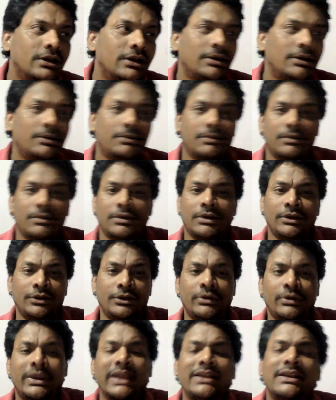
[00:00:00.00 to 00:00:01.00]
uh,
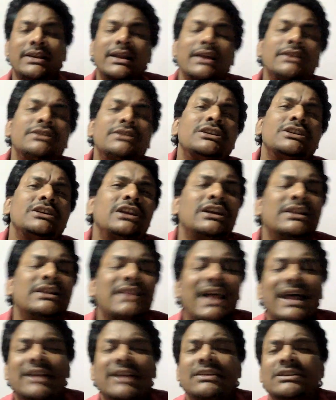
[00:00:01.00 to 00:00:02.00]
you can consider
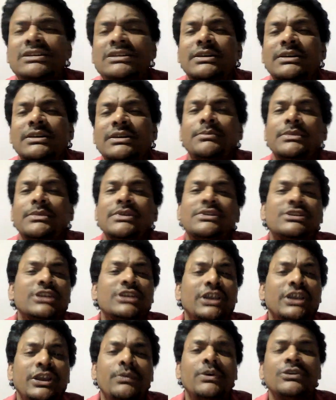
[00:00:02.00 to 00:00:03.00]
that means
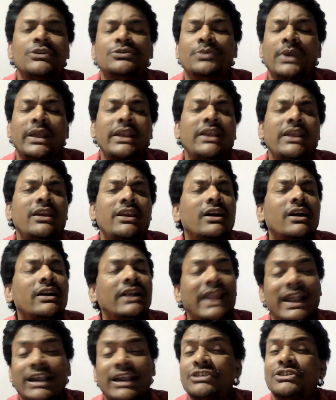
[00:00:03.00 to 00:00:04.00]
he was wearing a
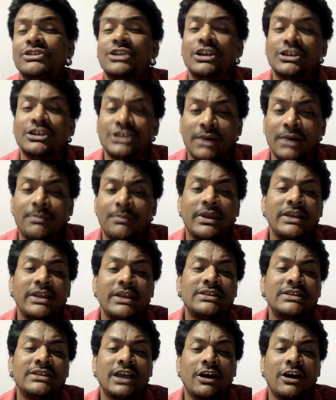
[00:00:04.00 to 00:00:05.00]
traditional
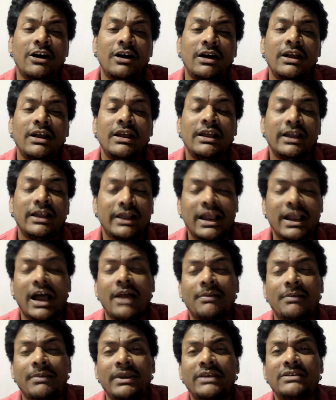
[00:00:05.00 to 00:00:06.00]
Japanese
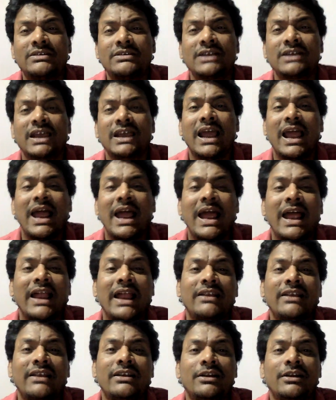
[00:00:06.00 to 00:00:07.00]
garment
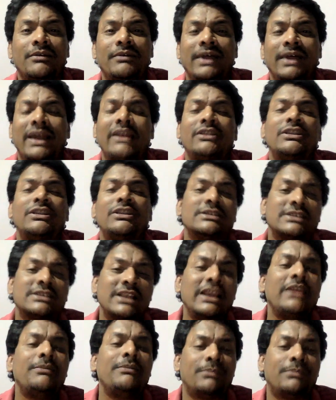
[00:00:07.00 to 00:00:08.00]
and wear the
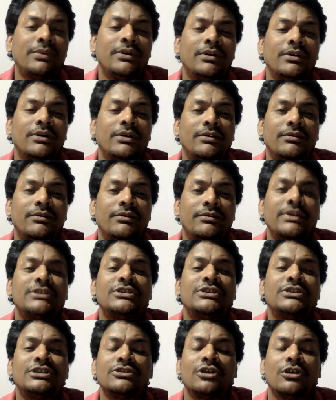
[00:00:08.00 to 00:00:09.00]
sleeve,
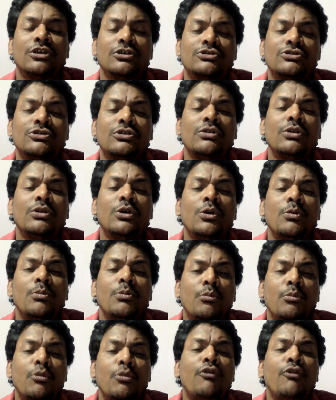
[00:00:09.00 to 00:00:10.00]
which is also
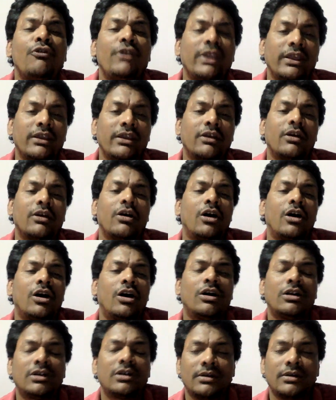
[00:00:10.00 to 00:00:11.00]
moving,
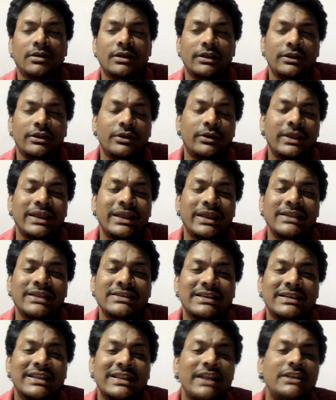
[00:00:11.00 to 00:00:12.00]
or you can
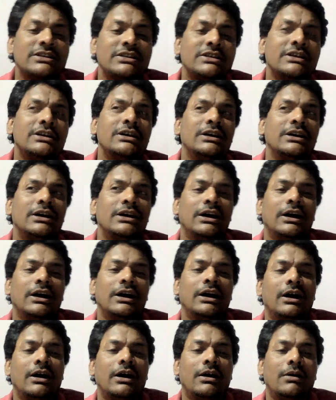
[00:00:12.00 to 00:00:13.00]
say that
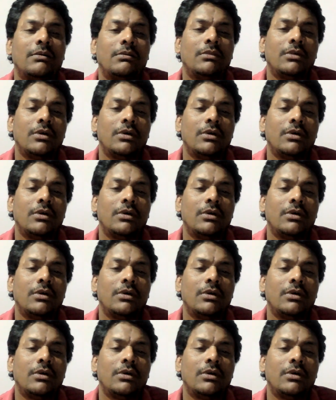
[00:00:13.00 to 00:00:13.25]
uh,